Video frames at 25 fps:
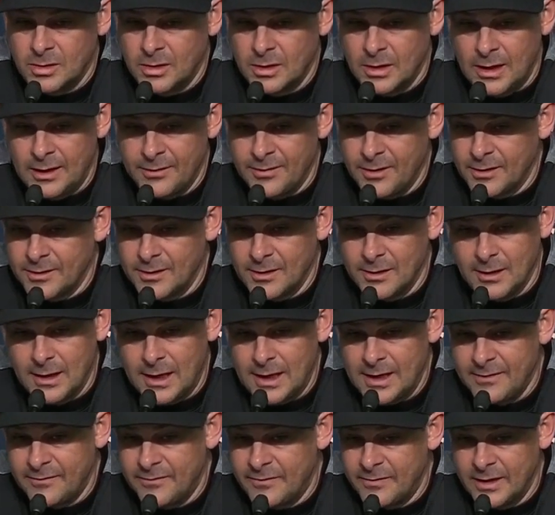I thought the
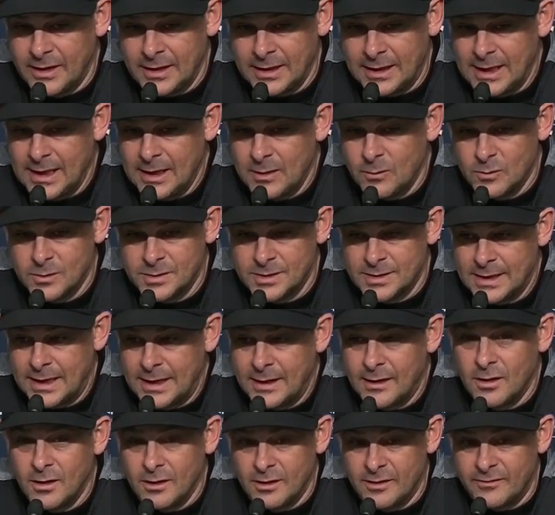life again was
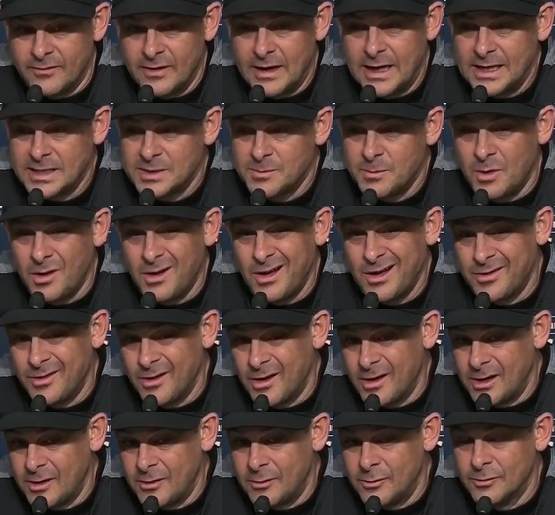there on the fastball. I
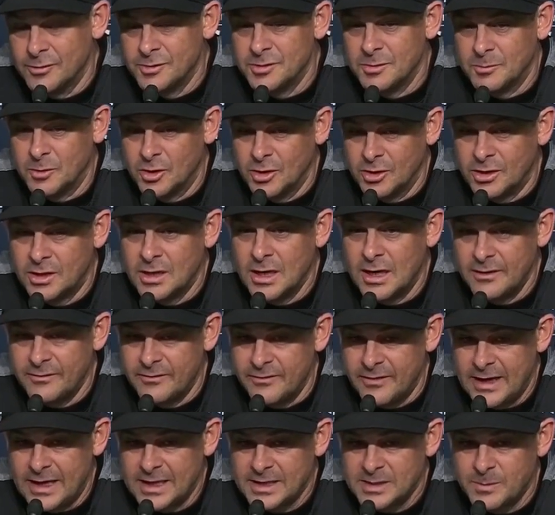thought he threw some good cut
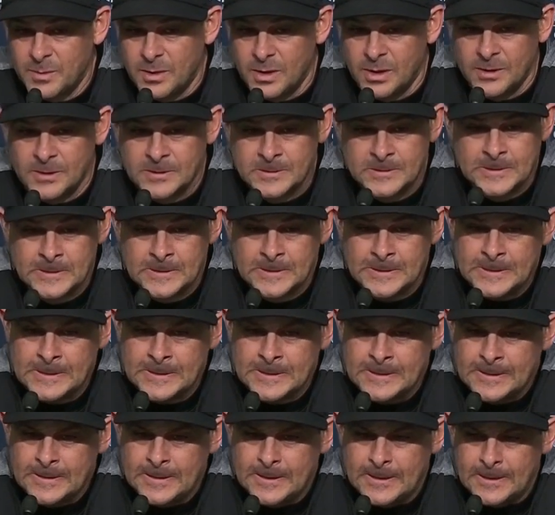fastballs.
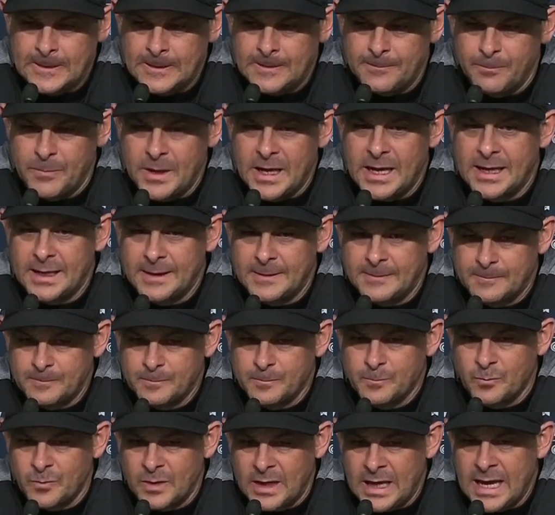Um, they
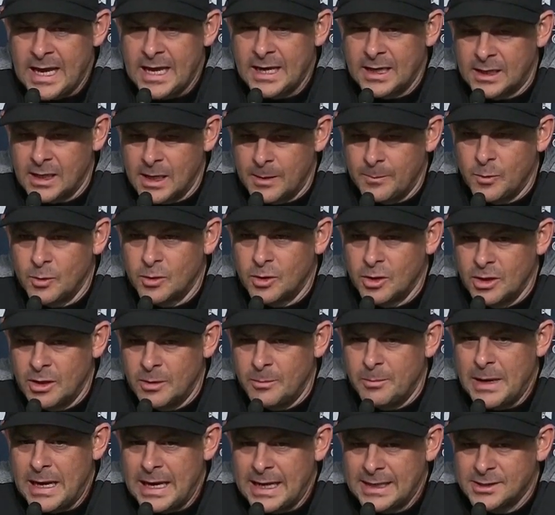they had a couple good
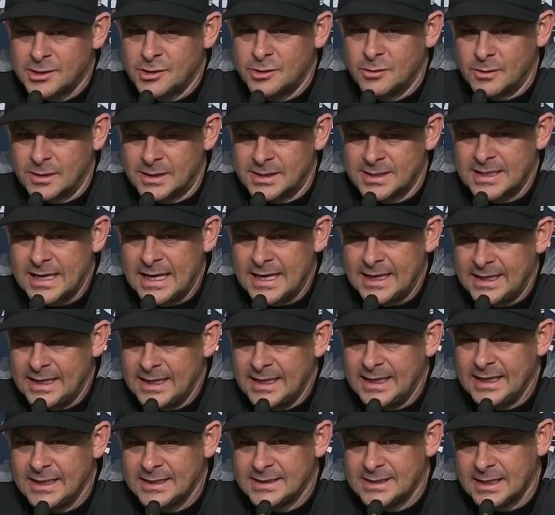at bats to extend
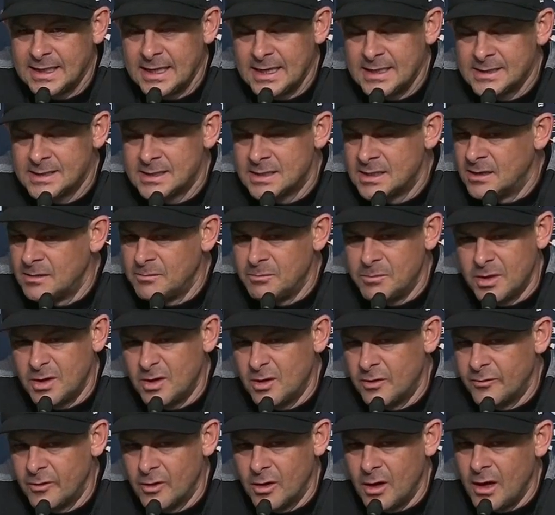innings against them, but
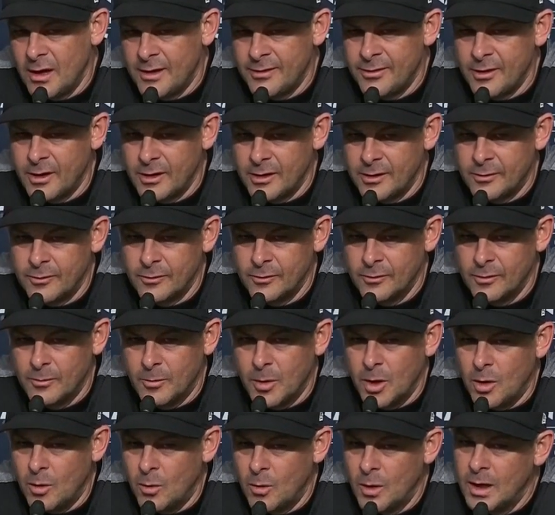overall, I thought he threw the
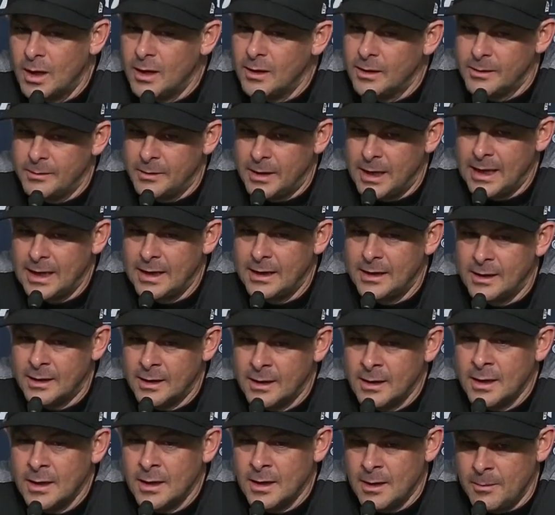ball well and and
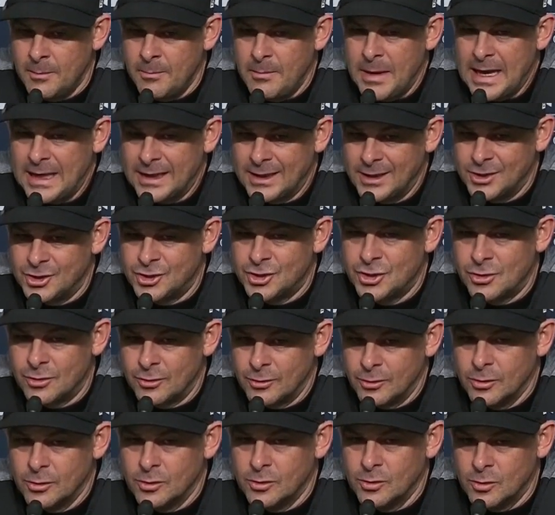managed
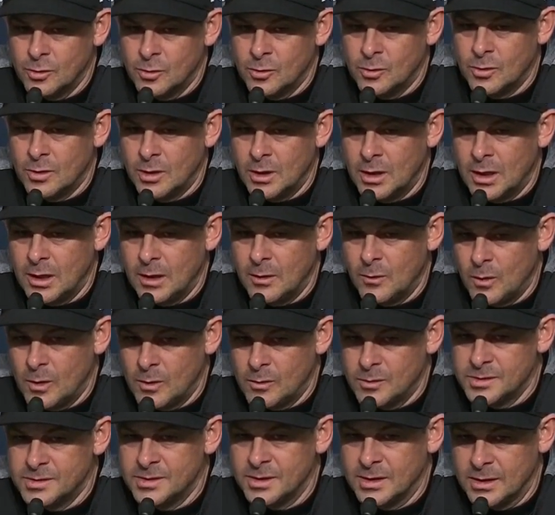through uh, what
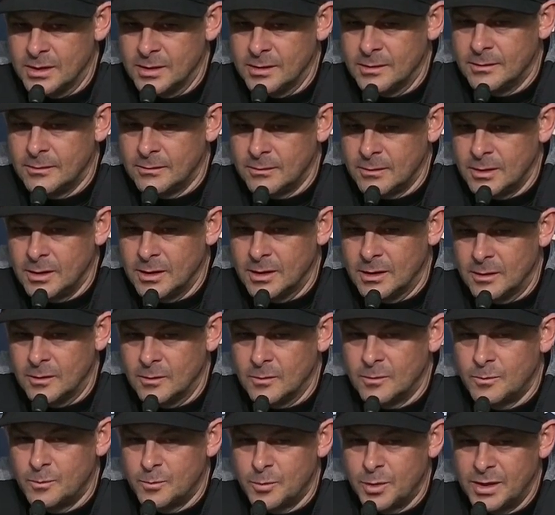was a you know
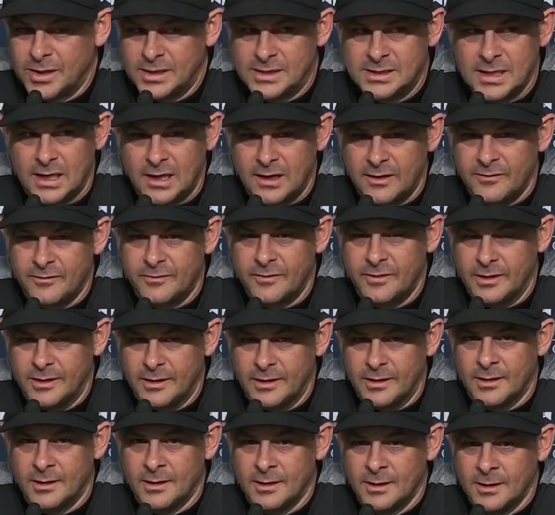pretty tough
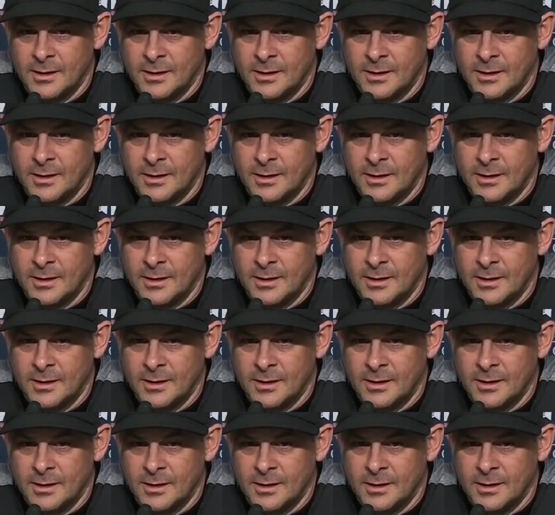and